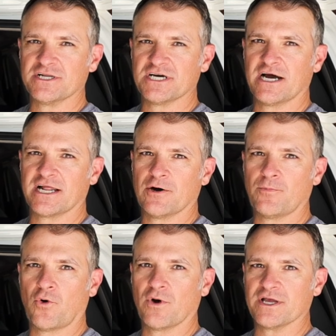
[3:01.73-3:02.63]
tie down
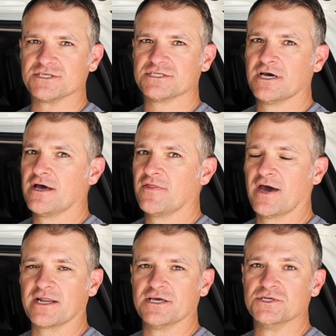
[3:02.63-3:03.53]
points.
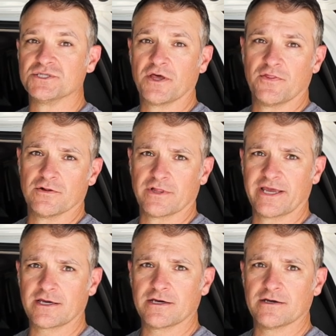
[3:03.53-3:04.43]
That is the
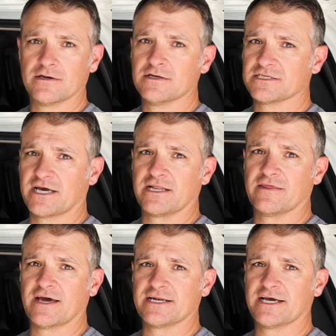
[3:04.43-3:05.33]
link tightening
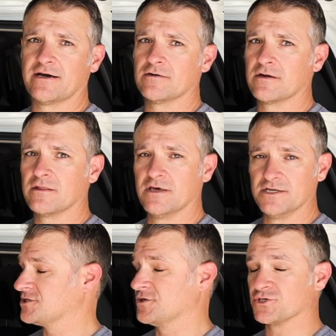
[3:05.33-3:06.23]
that down, then
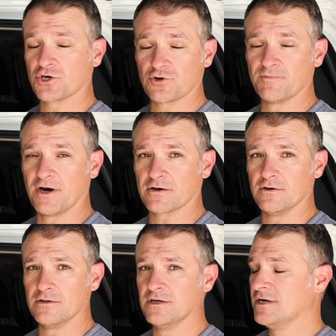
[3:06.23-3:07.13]
to the
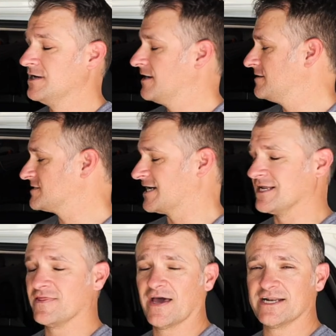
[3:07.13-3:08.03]
turnbuckle,
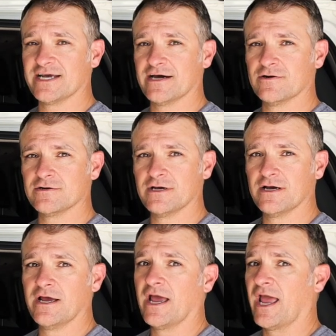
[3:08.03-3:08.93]
tightening that down,
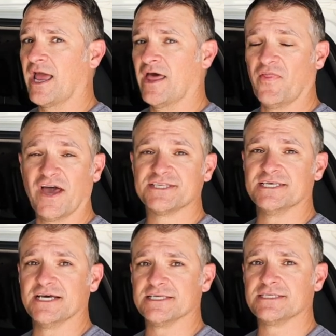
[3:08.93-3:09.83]
and that's
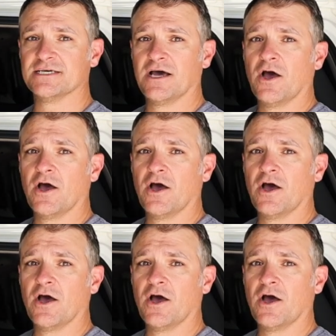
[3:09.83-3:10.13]
it.